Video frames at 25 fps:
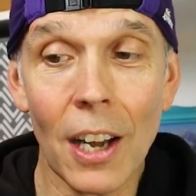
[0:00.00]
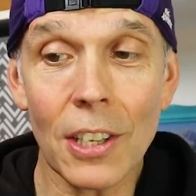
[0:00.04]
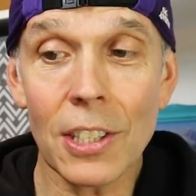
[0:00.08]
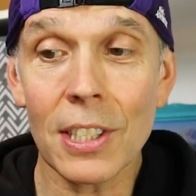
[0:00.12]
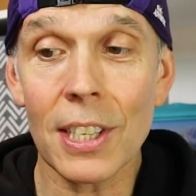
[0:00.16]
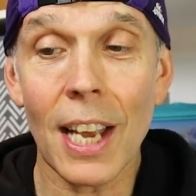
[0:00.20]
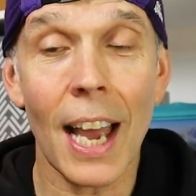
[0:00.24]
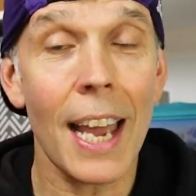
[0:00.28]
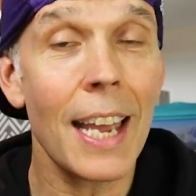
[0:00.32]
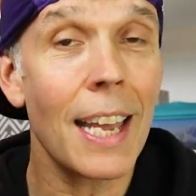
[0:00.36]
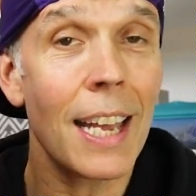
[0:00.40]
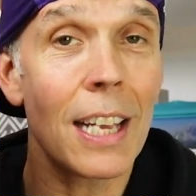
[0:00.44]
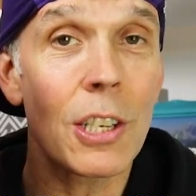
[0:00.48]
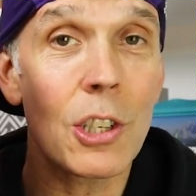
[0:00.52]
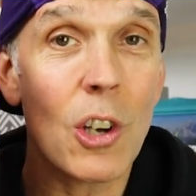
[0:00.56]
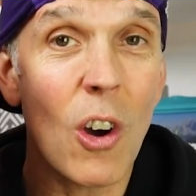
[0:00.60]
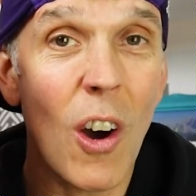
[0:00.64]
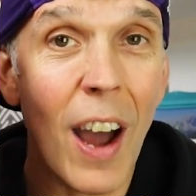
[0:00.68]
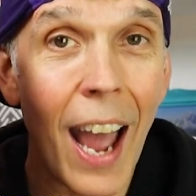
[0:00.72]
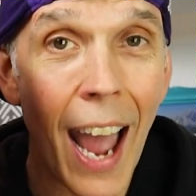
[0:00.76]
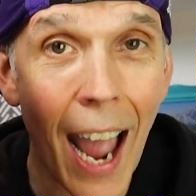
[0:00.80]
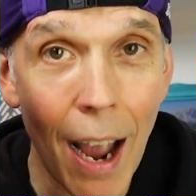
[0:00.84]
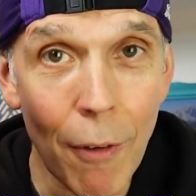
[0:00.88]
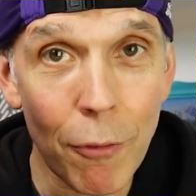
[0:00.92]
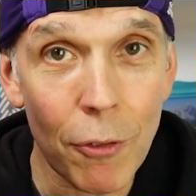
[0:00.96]
I'd say it's
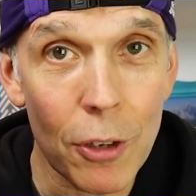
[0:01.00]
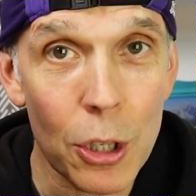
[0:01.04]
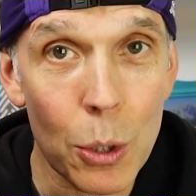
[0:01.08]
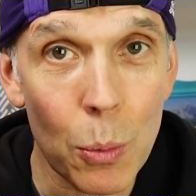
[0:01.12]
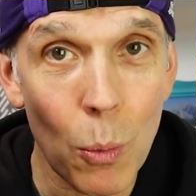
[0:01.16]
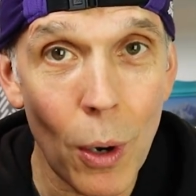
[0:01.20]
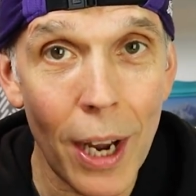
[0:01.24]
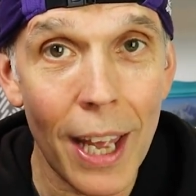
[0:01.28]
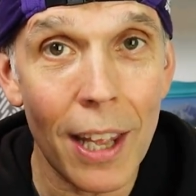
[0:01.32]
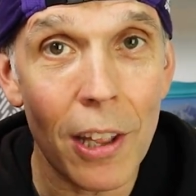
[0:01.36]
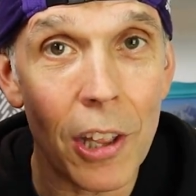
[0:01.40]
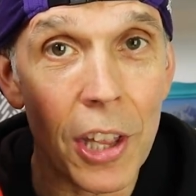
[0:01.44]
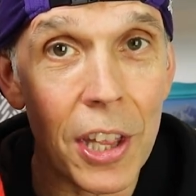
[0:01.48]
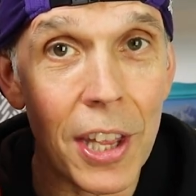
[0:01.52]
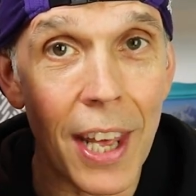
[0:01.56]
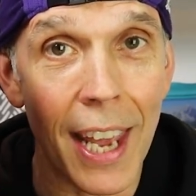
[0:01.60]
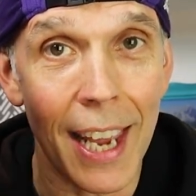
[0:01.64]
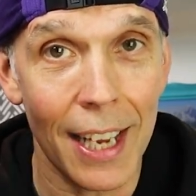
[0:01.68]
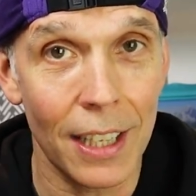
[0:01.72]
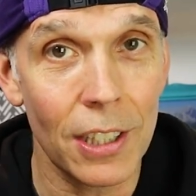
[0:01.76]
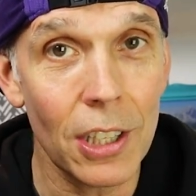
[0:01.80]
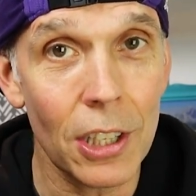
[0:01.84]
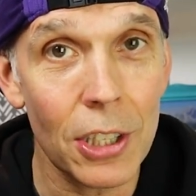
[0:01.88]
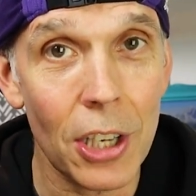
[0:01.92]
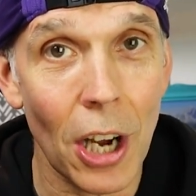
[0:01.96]
got average width
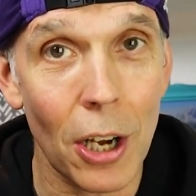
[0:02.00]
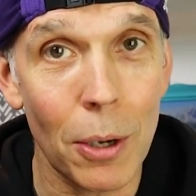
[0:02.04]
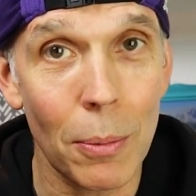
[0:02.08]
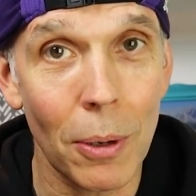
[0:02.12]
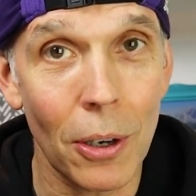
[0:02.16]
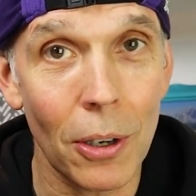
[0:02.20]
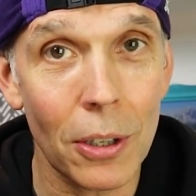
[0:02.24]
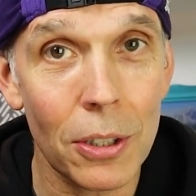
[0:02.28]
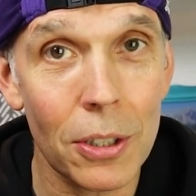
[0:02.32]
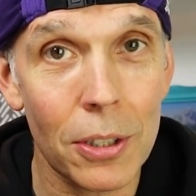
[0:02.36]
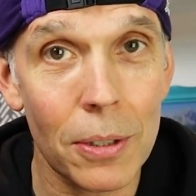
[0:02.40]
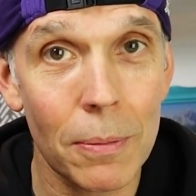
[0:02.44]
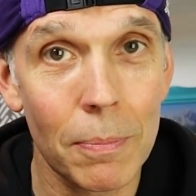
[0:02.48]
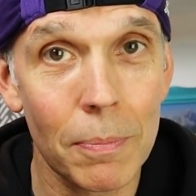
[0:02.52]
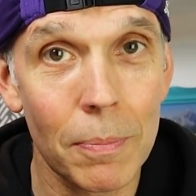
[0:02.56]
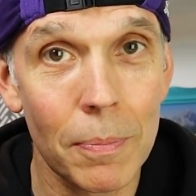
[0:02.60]
in the toe box.